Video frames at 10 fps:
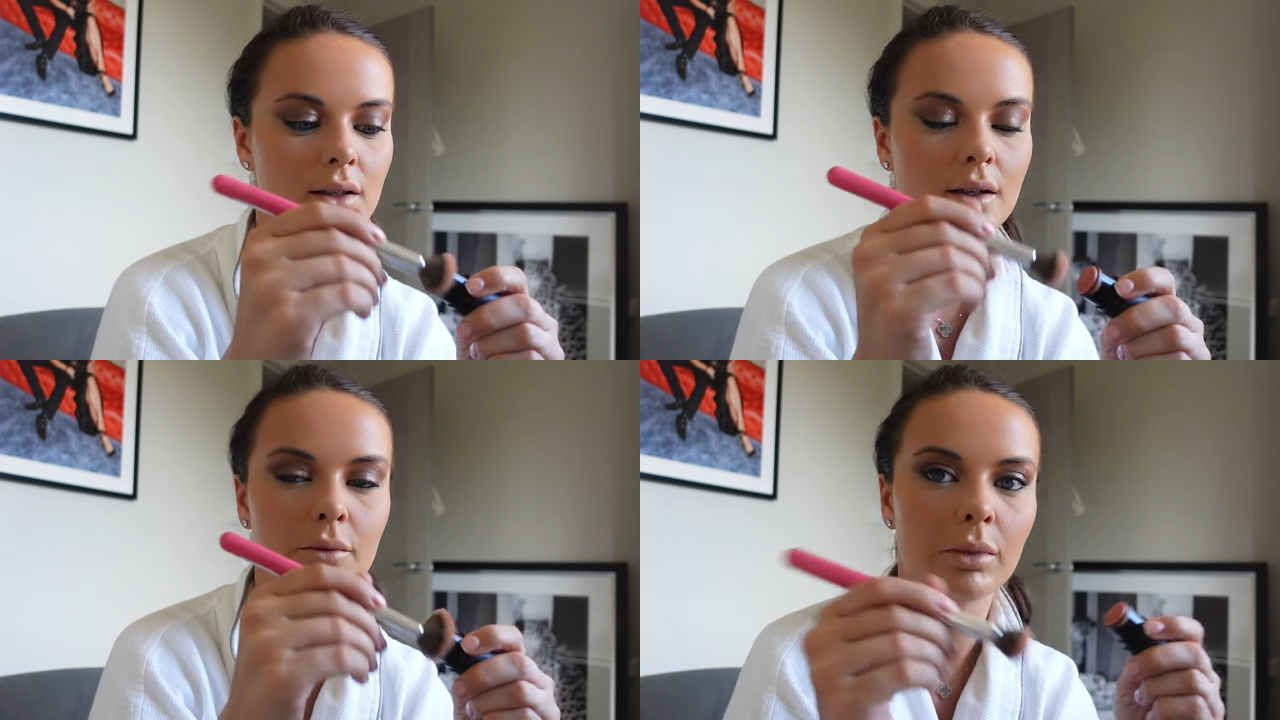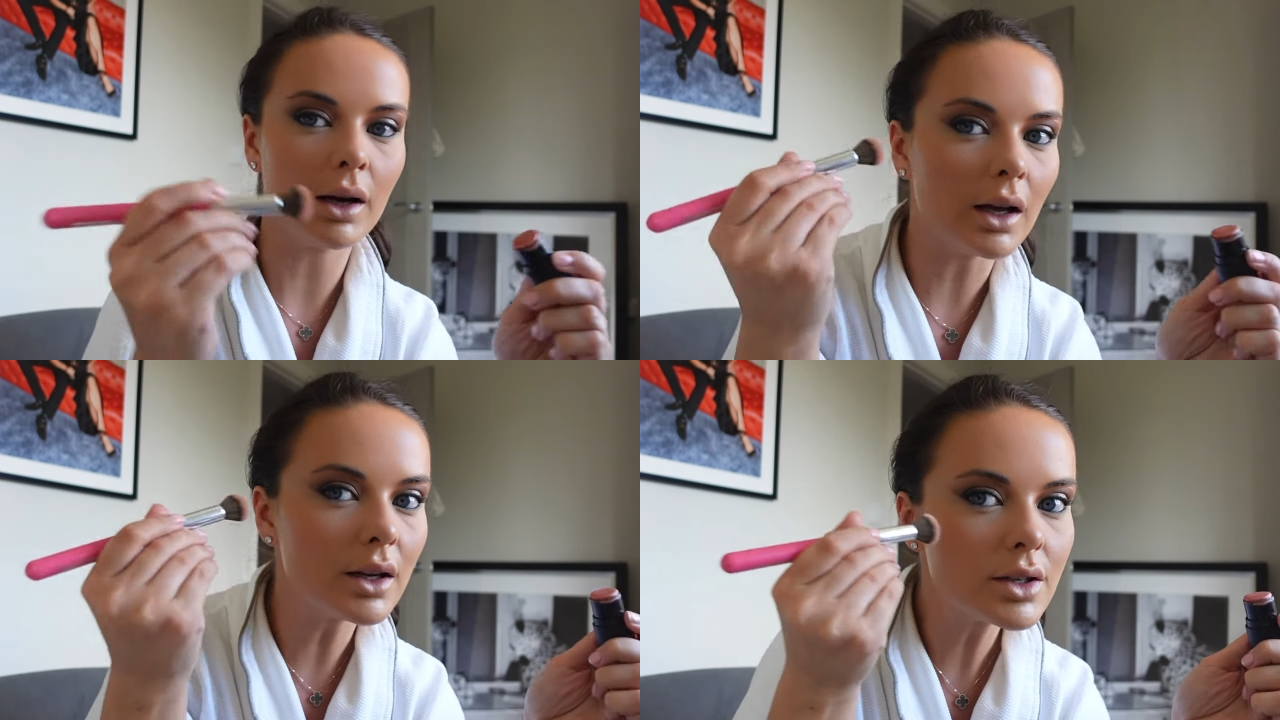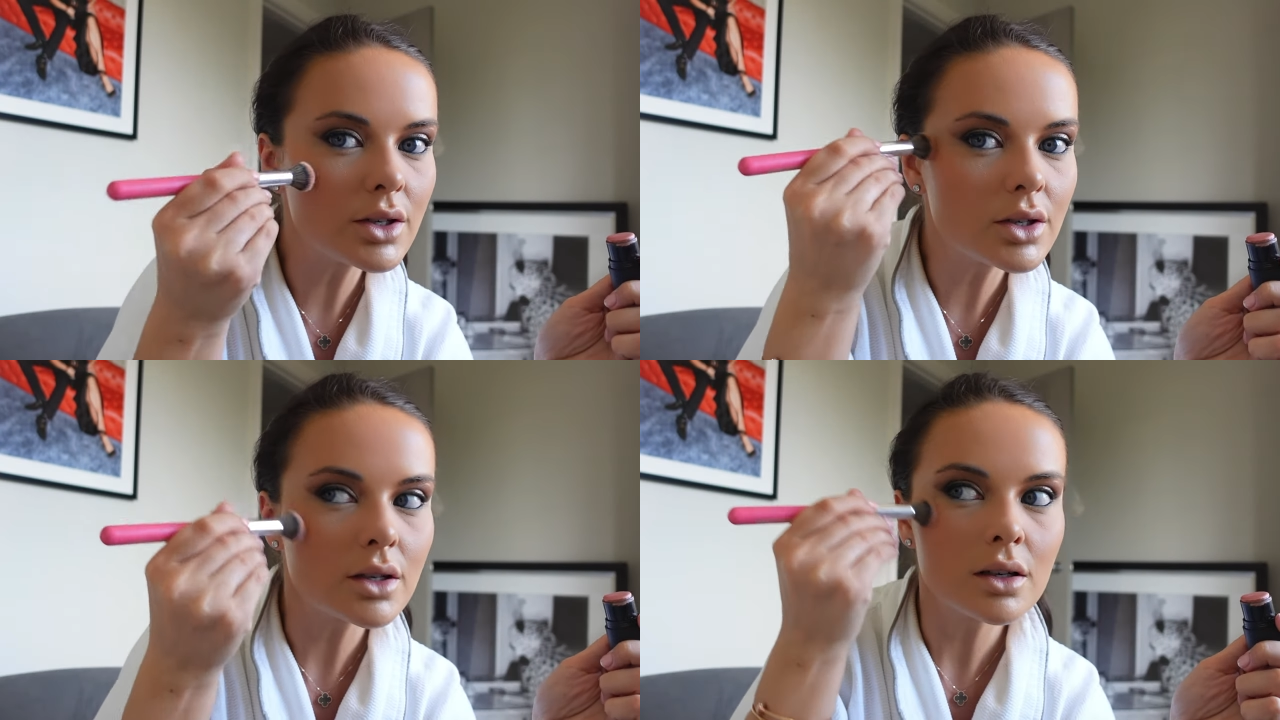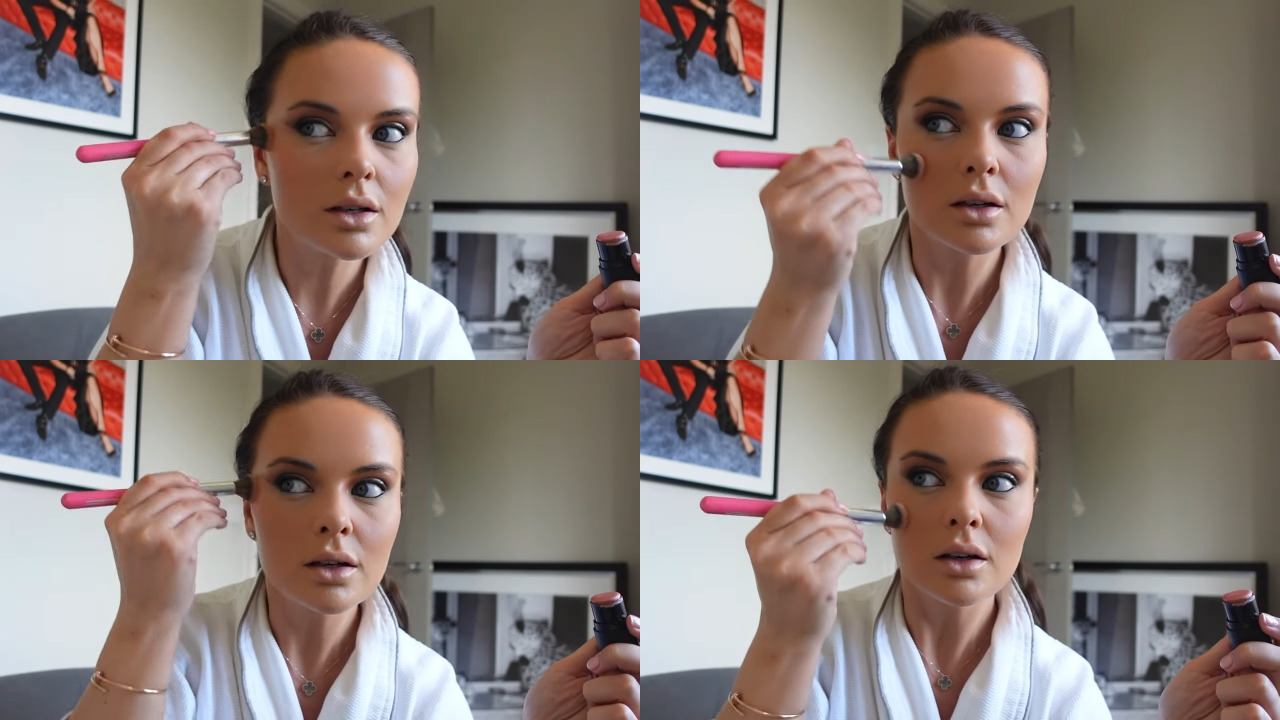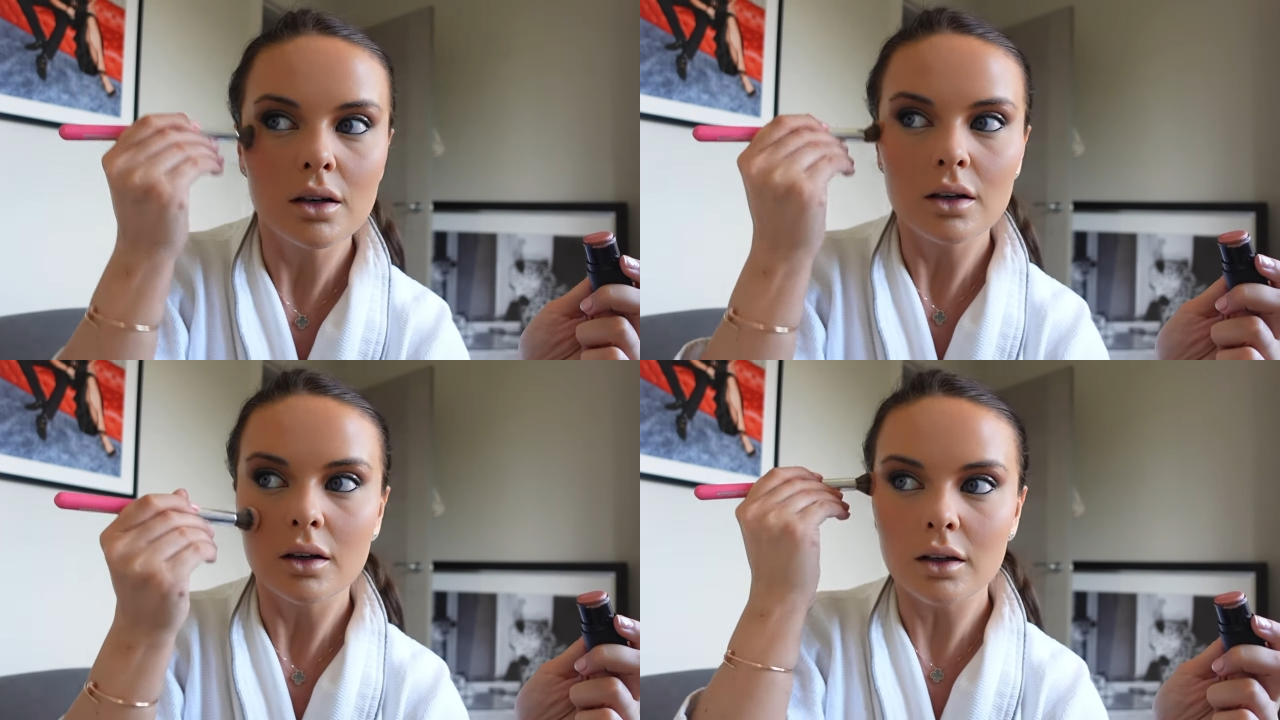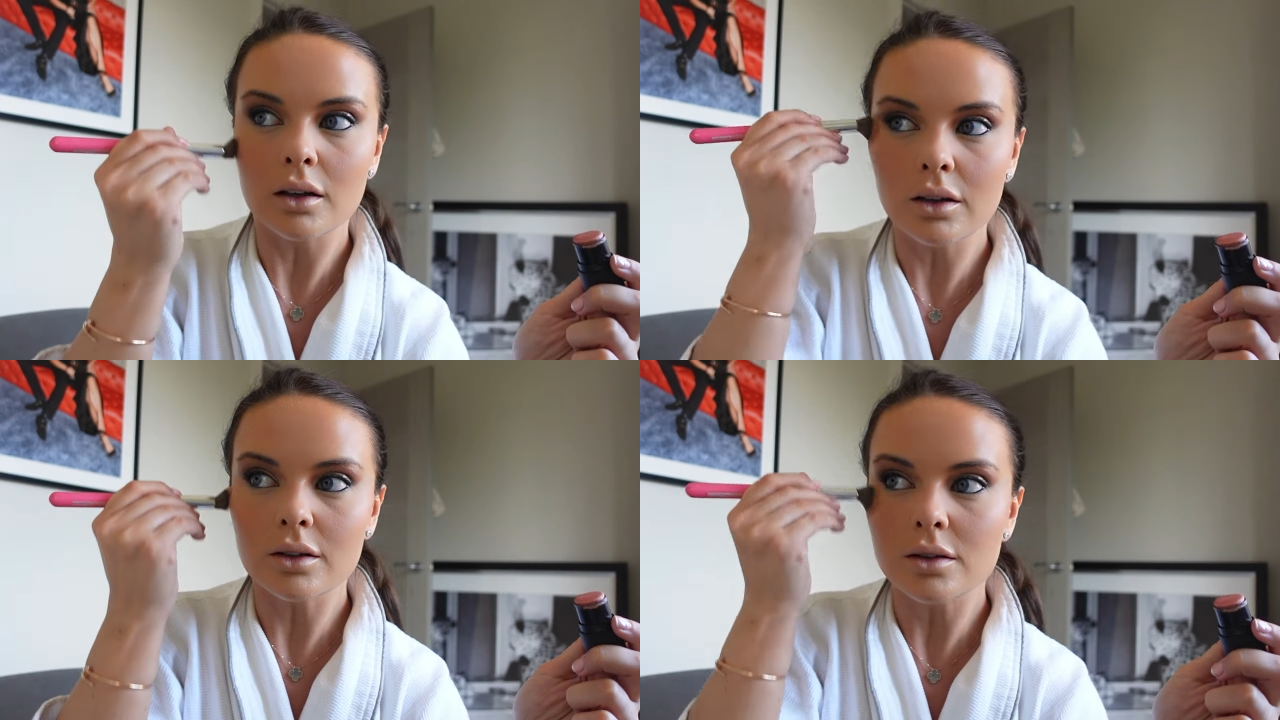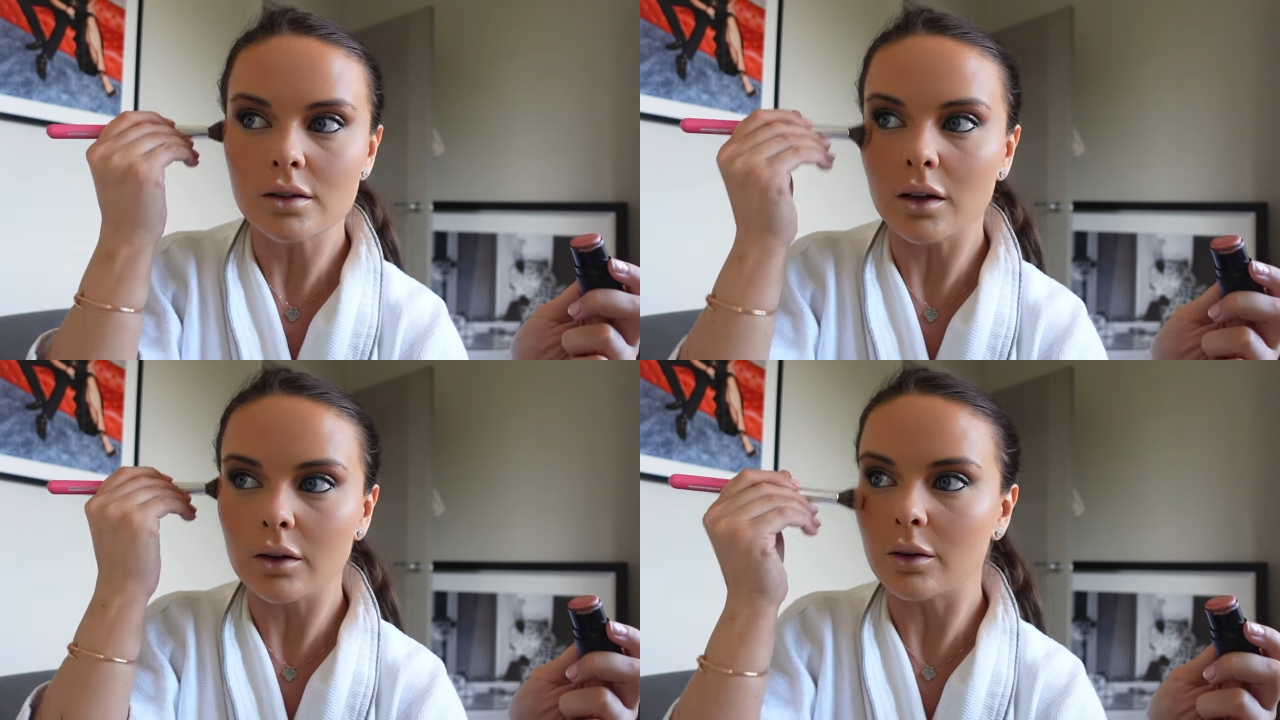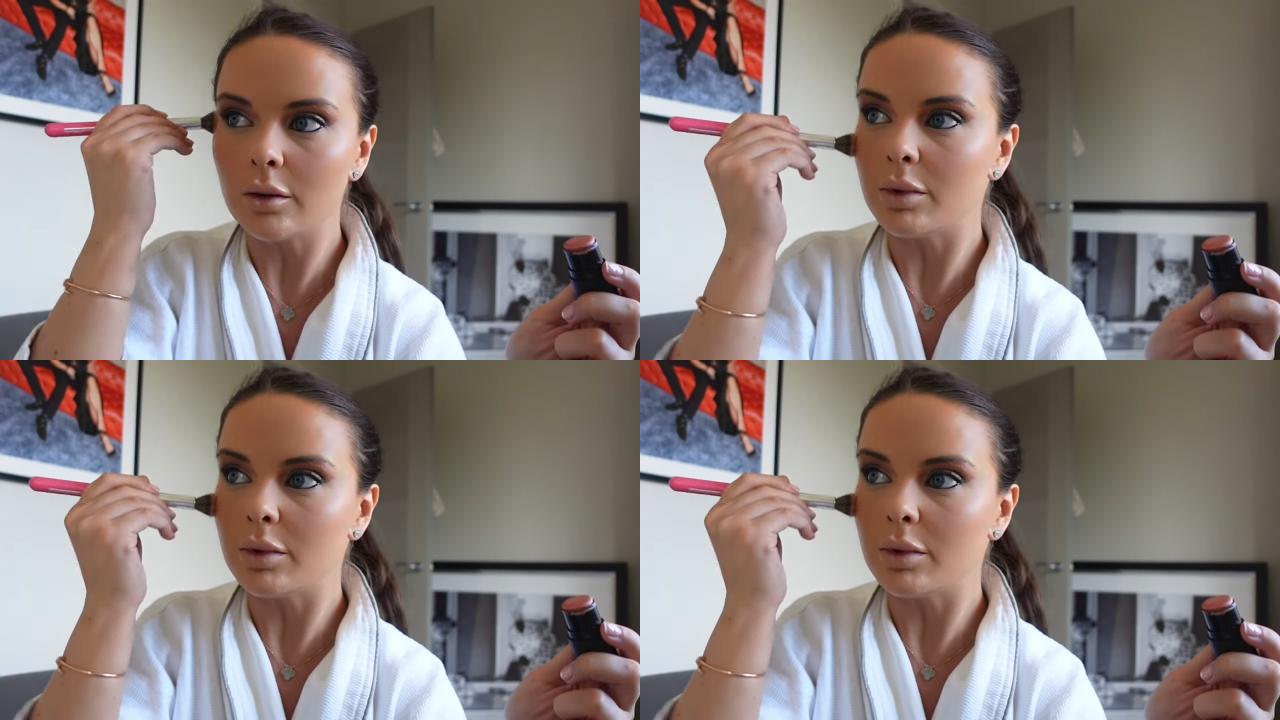and blush. Looks so